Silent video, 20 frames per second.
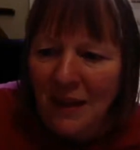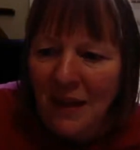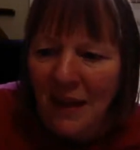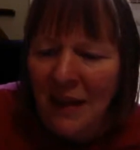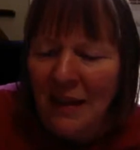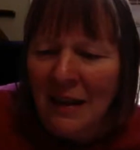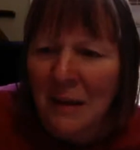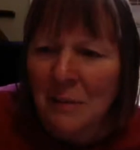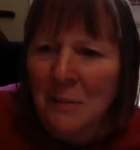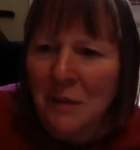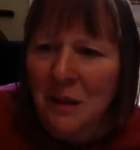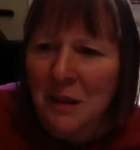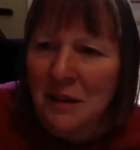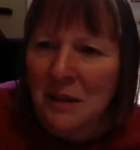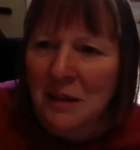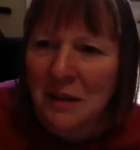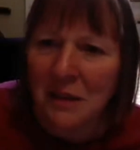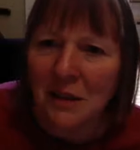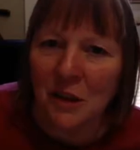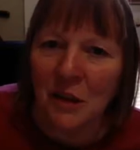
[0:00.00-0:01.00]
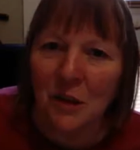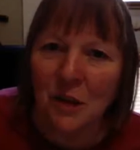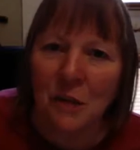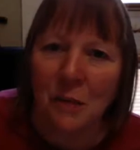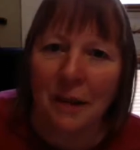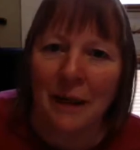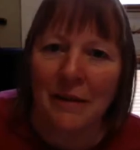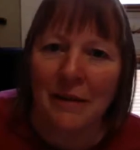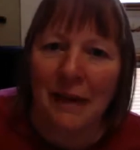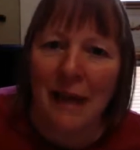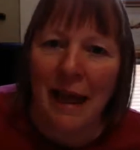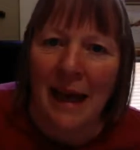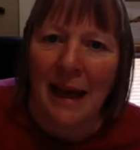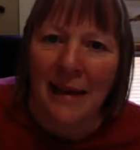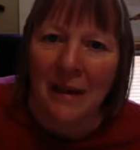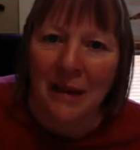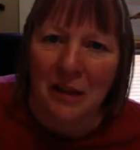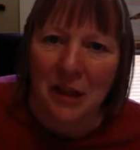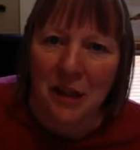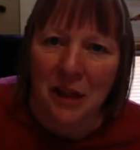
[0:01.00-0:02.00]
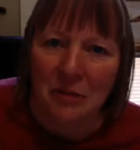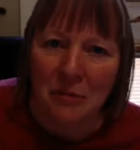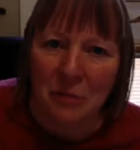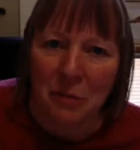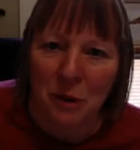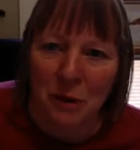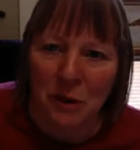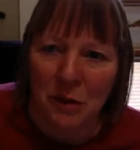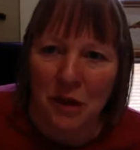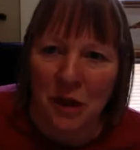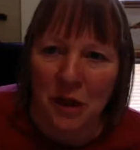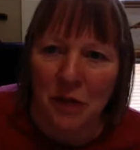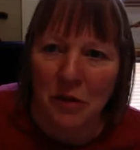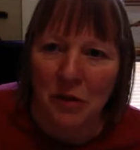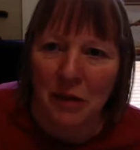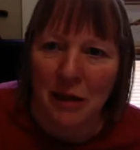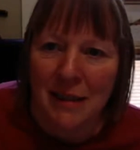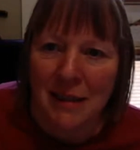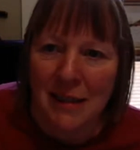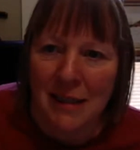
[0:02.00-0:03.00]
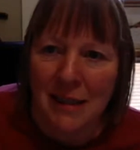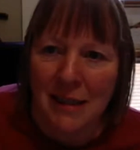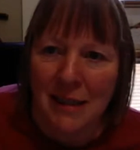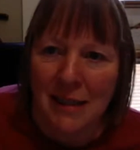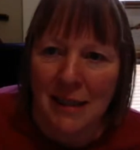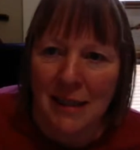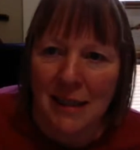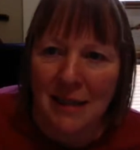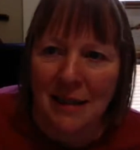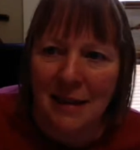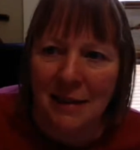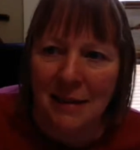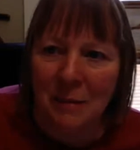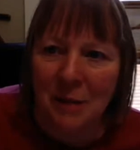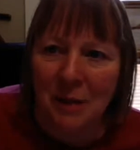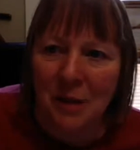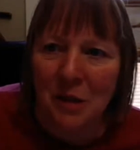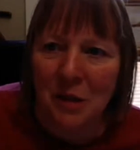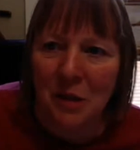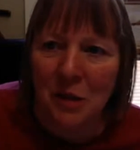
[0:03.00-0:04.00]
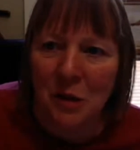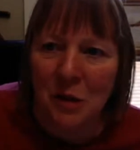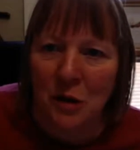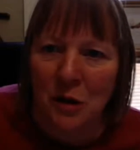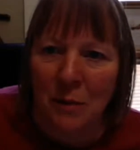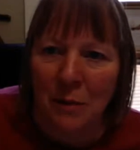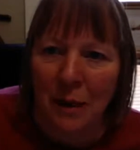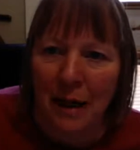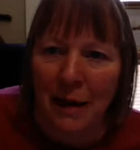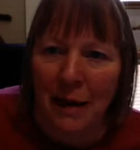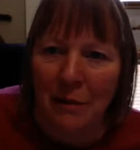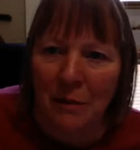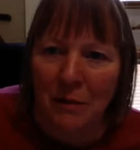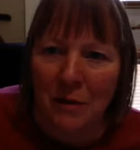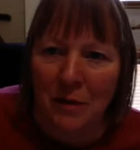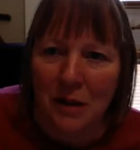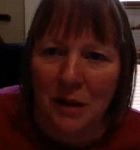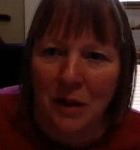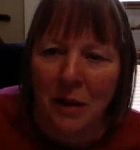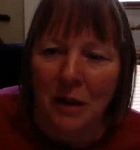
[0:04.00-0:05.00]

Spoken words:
And I'm just going to talk about the energy of Pluto transits. And I'm going to talk about